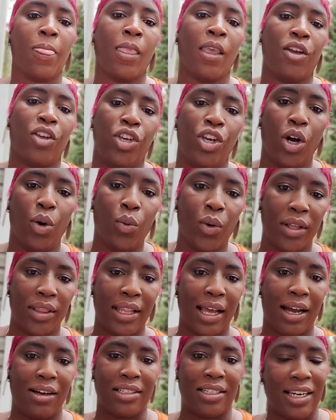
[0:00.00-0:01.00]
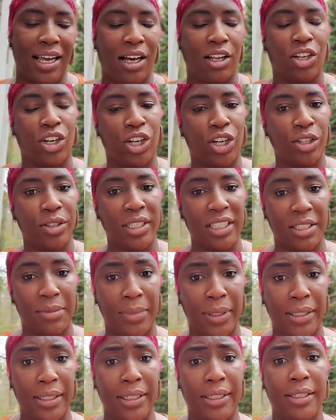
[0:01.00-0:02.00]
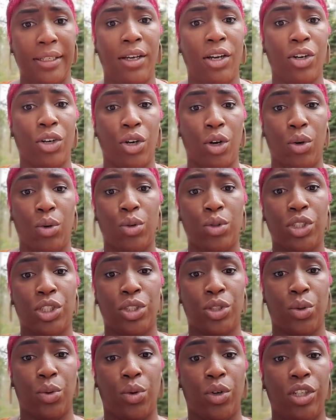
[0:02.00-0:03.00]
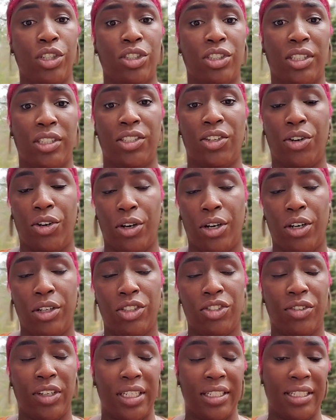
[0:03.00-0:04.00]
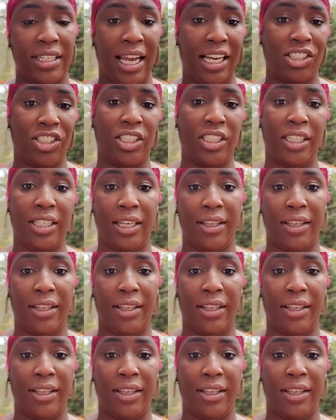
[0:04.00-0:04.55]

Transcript: Your $1,000 earnest money goes towards your transaction.